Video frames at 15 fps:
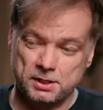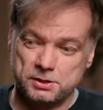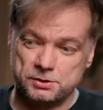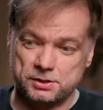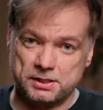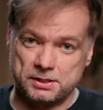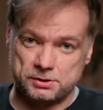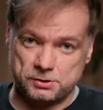
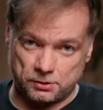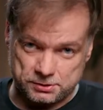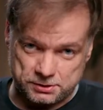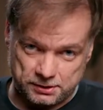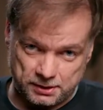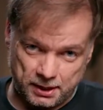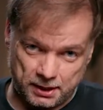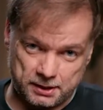So he starts
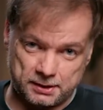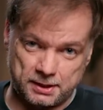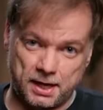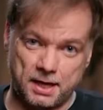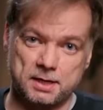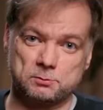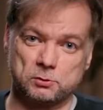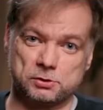attacking the
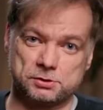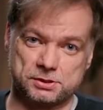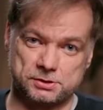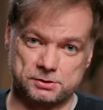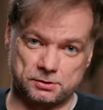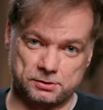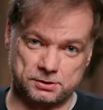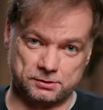animals. He
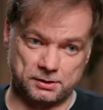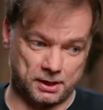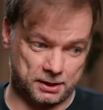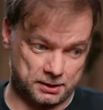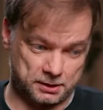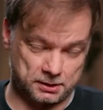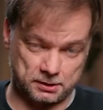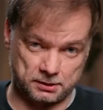starts
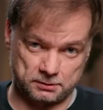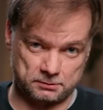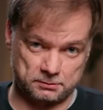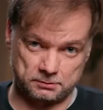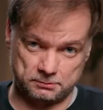attacking,